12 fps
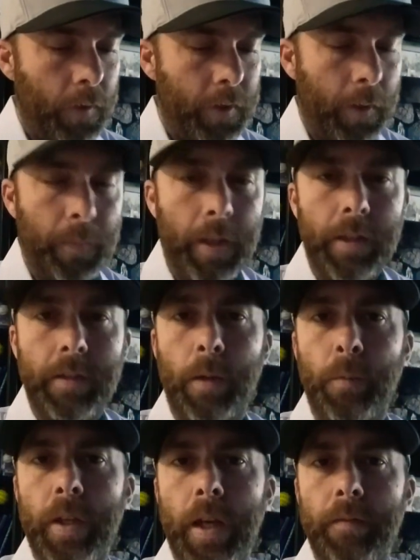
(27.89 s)
some things
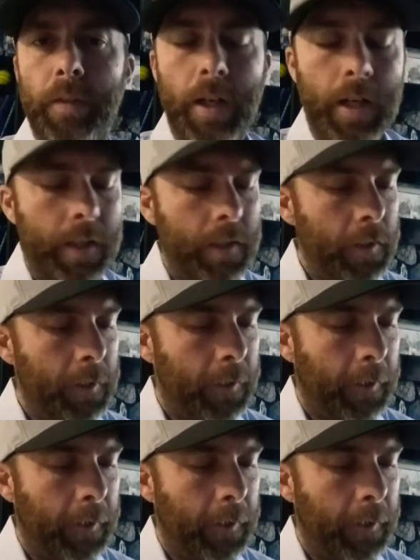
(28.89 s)
that we have done.